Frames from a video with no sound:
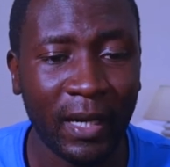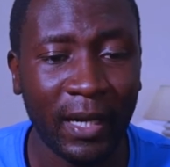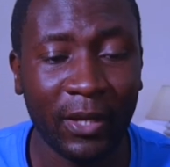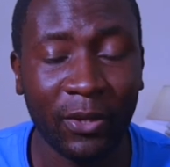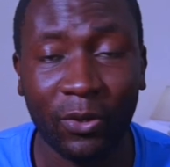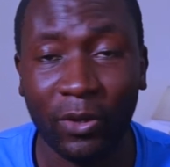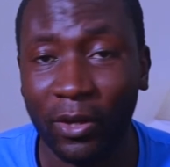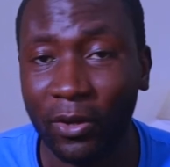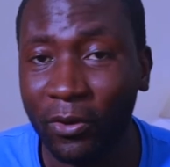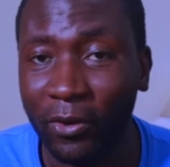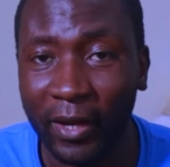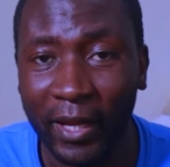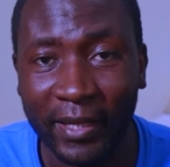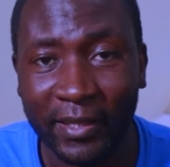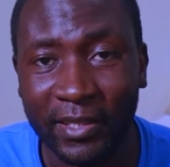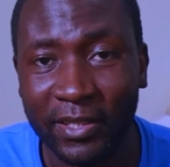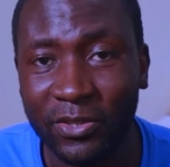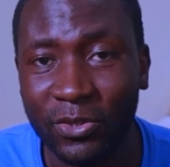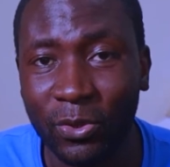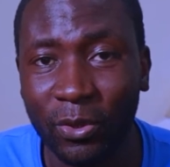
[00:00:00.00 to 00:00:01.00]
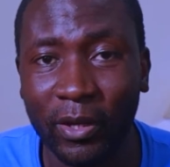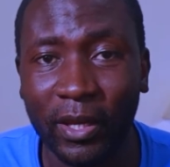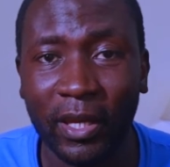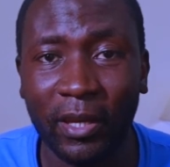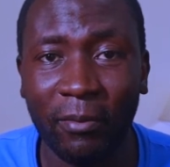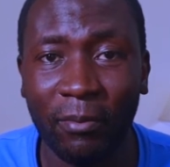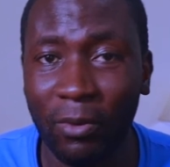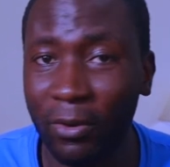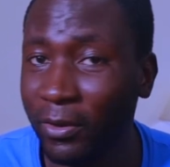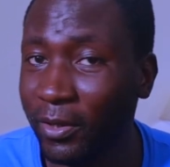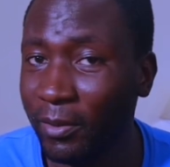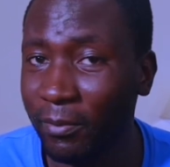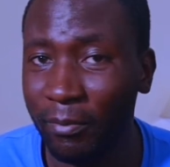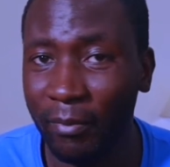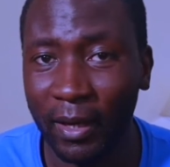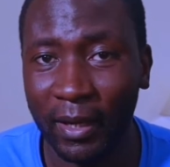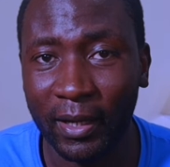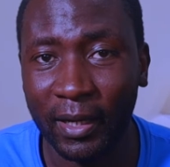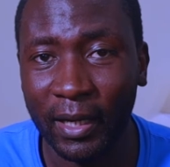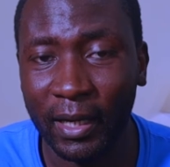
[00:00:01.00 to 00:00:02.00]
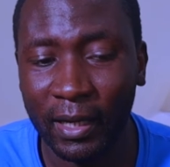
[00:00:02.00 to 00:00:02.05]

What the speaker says: You can connect it to a keyboard, make